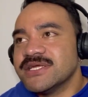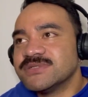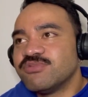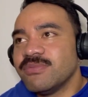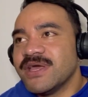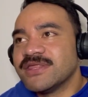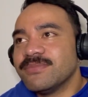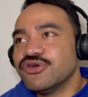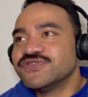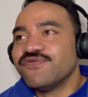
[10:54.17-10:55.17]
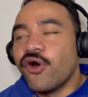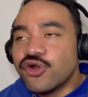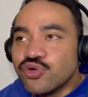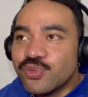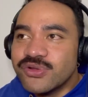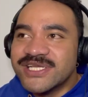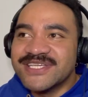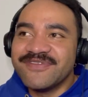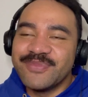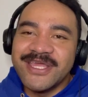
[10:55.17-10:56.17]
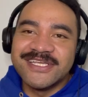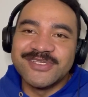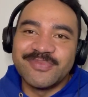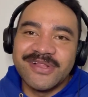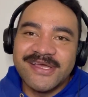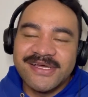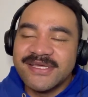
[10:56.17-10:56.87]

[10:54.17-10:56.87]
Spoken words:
is probably at the most vulnerable he's ever been as a player,